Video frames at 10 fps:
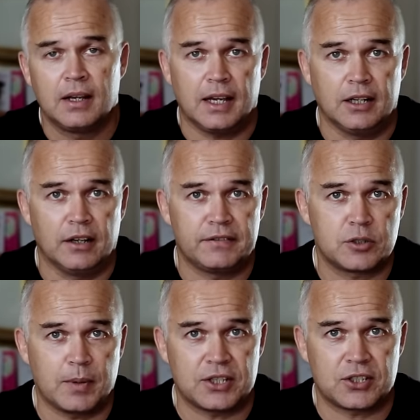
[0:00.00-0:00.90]
And I've
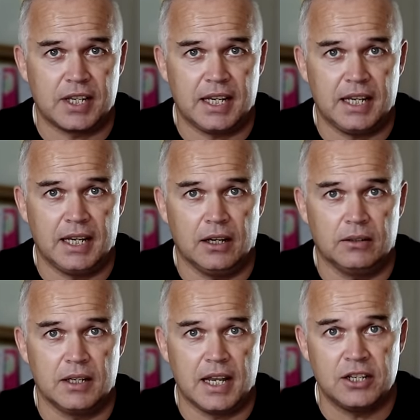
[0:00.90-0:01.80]
switched the
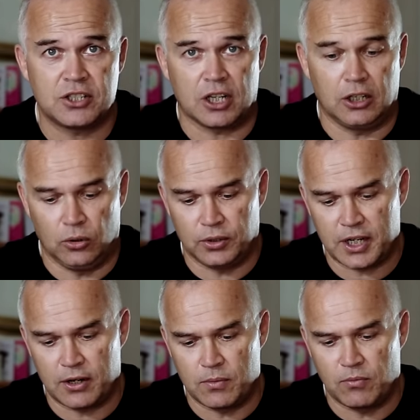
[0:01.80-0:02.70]
internal audio